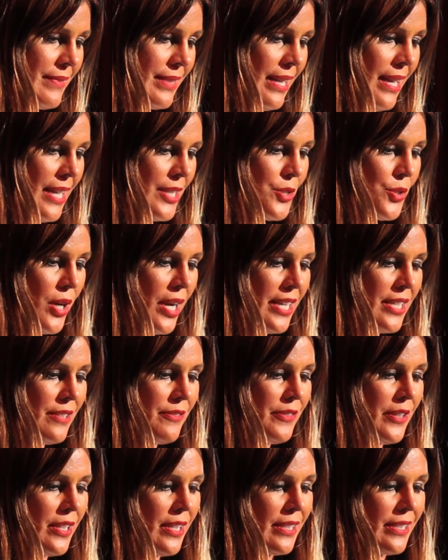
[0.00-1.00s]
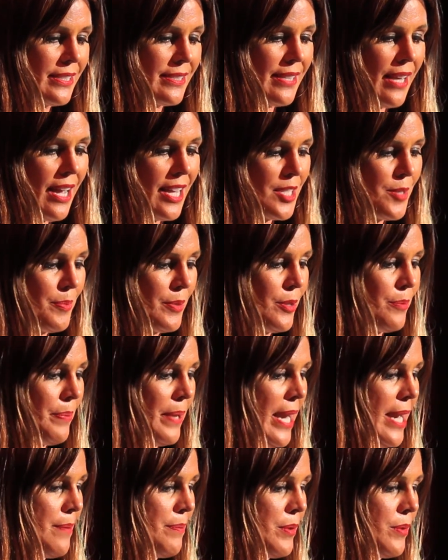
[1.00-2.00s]
I tried to fill out his hospital
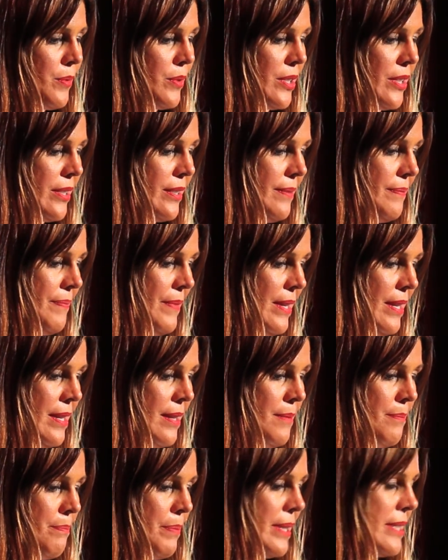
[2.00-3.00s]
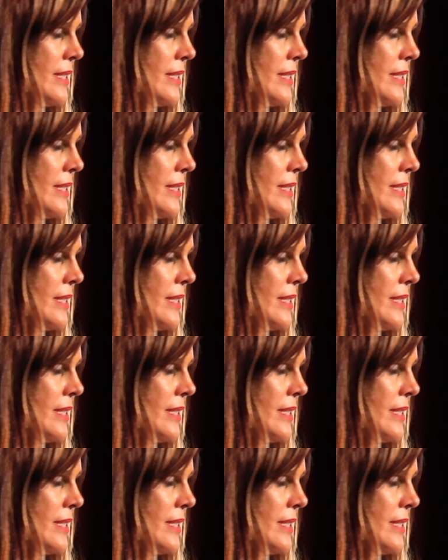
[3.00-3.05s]
paperwork, but